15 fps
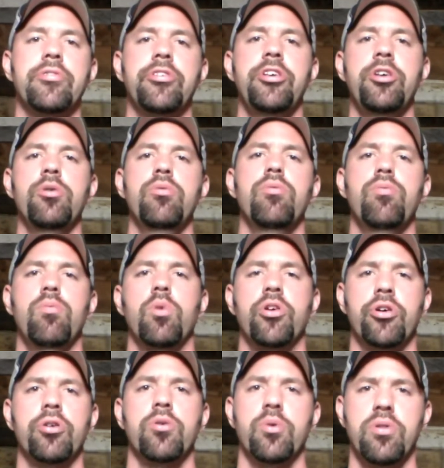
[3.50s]
Do you
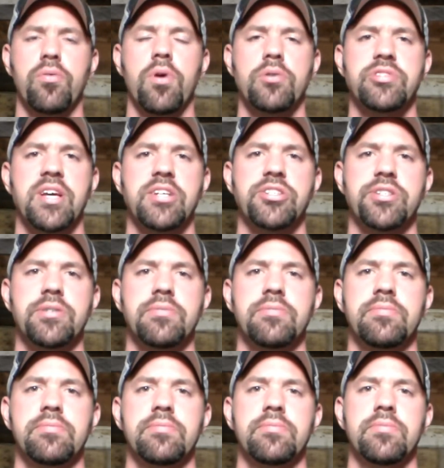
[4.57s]
cook with a rotation?
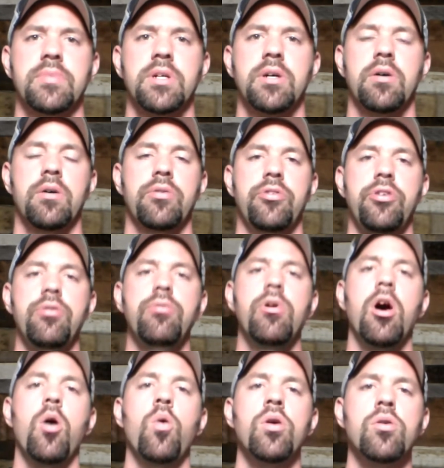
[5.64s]
Do you
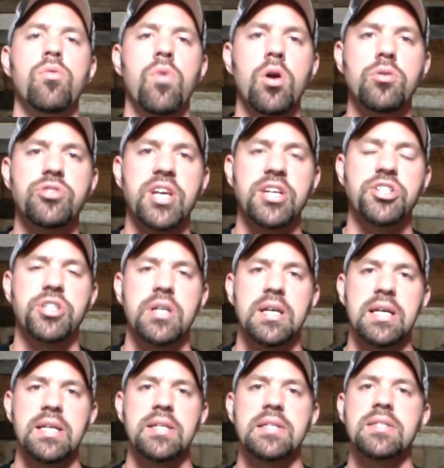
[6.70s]
know what a rotation
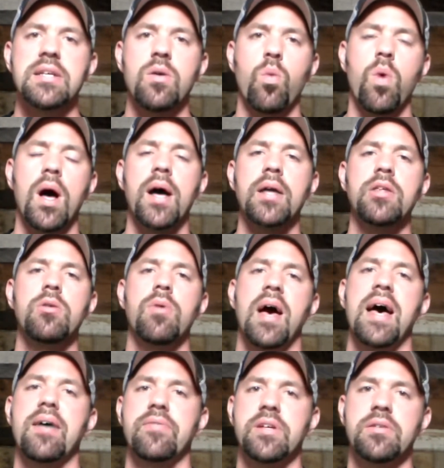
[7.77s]
is and why you
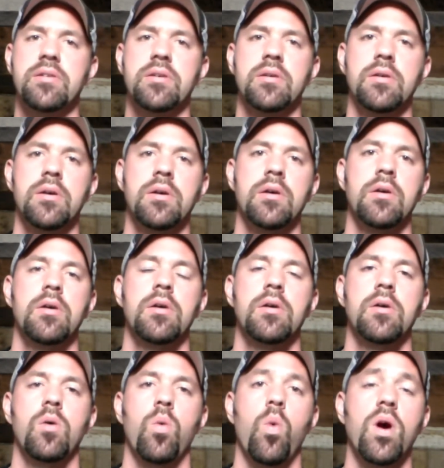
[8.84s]
have it?
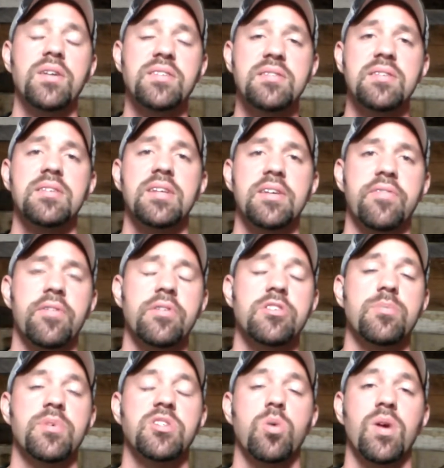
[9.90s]
What's the difference
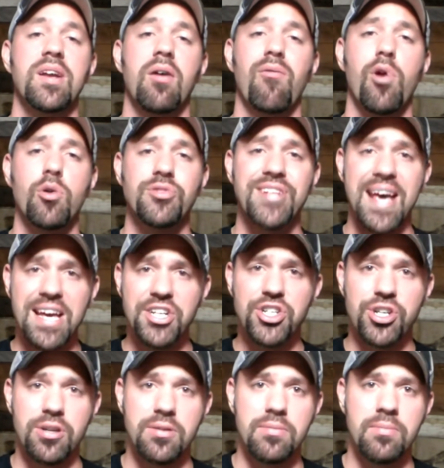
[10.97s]
between a
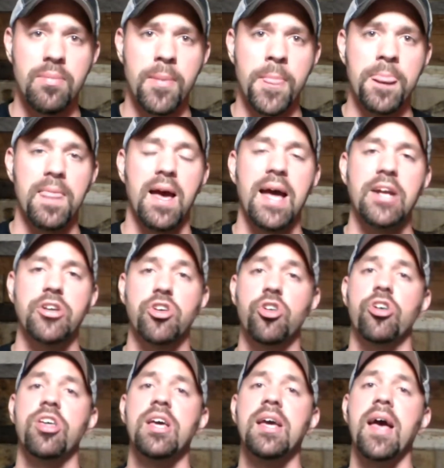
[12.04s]
rotation and
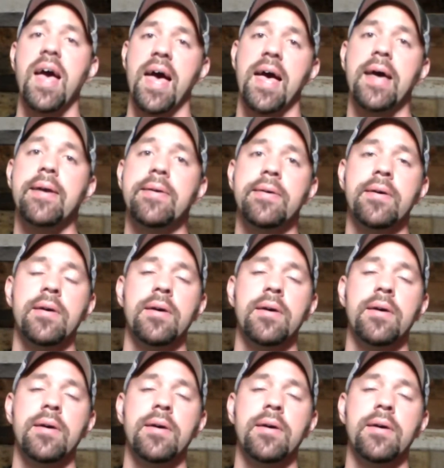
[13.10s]
cooking ahead?